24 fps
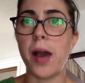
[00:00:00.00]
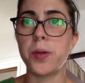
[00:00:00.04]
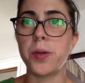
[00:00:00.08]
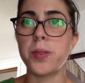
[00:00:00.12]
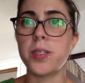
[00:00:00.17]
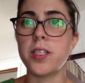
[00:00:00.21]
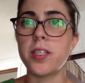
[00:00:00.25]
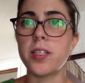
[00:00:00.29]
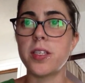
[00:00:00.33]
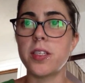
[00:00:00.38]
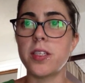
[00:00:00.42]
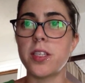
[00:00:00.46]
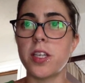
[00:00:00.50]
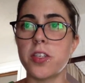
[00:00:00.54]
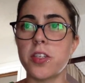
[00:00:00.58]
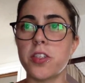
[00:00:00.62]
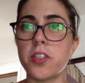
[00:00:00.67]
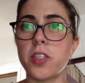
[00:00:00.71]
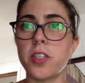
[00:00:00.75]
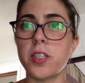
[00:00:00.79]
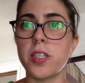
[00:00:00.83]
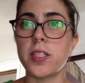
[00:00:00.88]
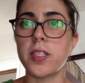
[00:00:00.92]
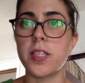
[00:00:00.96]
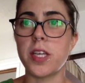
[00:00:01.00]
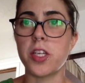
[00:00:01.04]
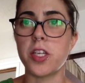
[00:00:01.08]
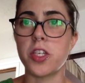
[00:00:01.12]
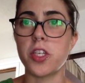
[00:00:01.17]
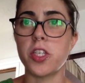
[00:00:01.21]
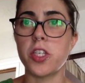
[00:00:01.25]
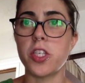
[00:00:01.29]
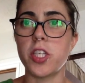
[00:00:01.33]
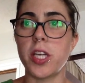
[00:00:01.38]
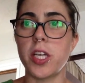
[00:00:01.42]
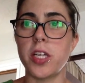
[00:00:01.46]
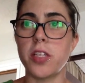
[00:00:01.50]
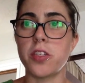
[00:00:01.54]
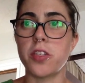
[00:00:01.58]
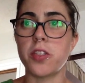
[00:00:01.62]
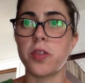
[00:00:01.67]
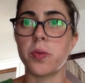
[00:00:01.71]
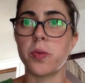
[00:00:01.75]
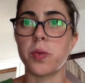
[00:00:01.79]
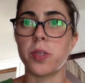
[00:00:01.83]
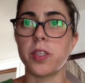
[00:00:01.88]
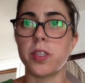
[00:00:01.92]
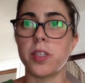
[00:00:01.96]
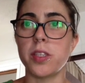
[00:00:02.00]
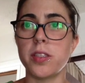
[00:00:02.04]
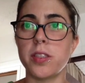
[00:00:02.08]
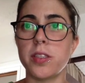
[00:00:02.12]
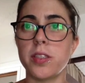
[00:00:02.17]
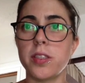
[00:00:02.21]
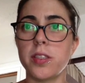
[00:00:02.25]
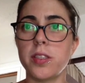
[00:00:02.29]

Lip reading: did industrialization change the world?